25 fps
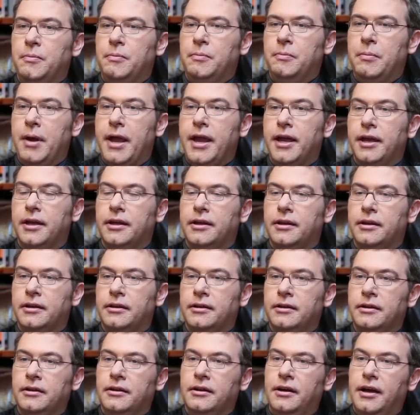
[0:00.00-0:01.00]
make
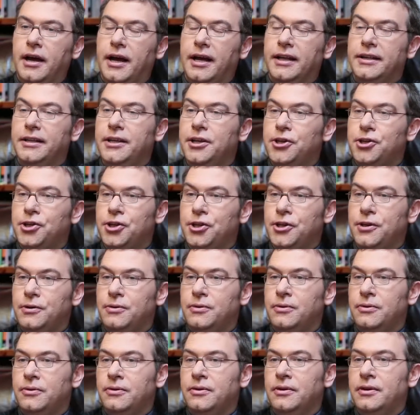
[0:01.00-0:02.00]

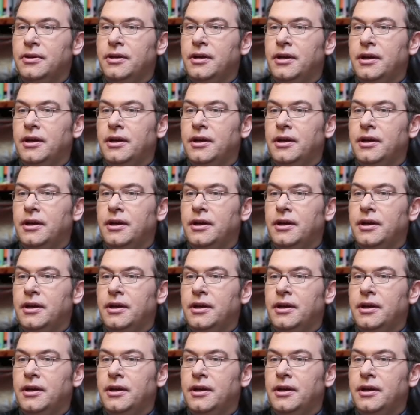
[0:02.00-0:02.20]
additional